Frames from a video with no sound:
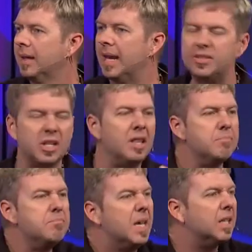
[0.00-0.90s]
And it's in the
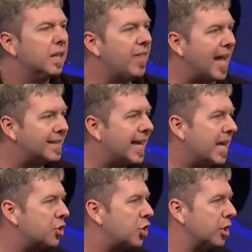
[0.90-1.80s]
middle of that
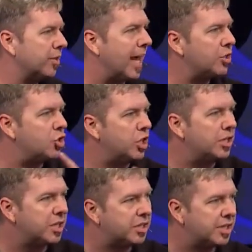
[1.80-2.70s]
tension that
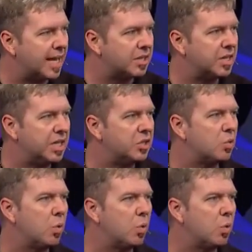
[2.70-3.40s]
Jesus says these